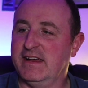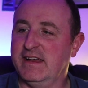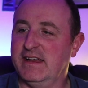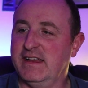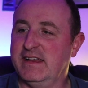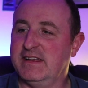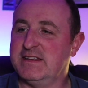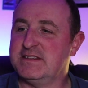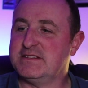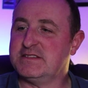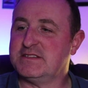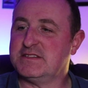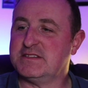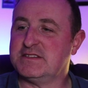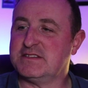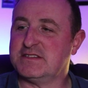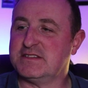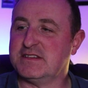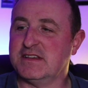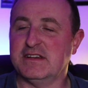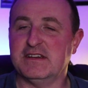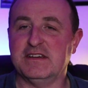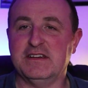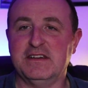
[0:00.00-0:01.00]

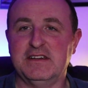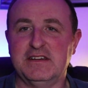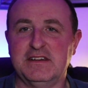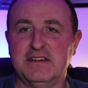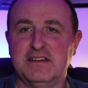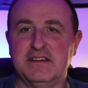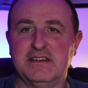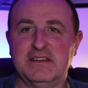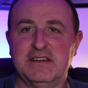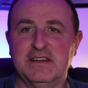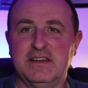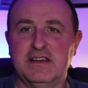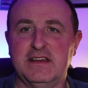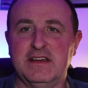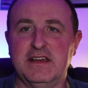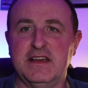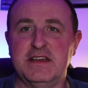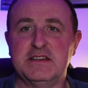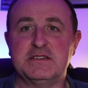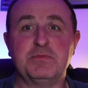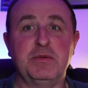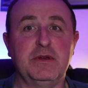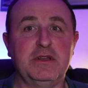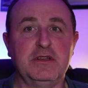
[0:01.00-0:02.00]
It's
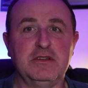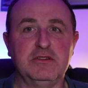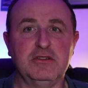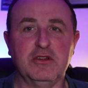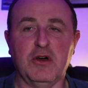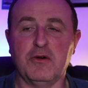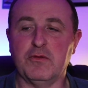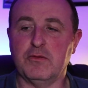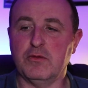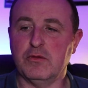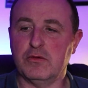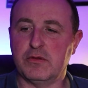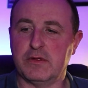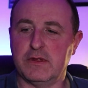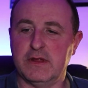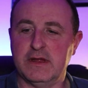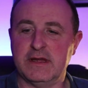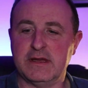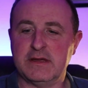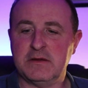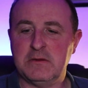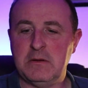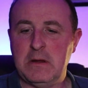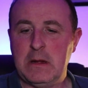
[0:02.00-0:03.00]
been a novel
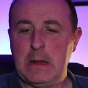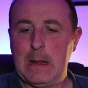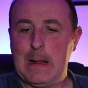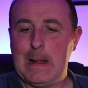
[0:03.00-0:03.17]
thing.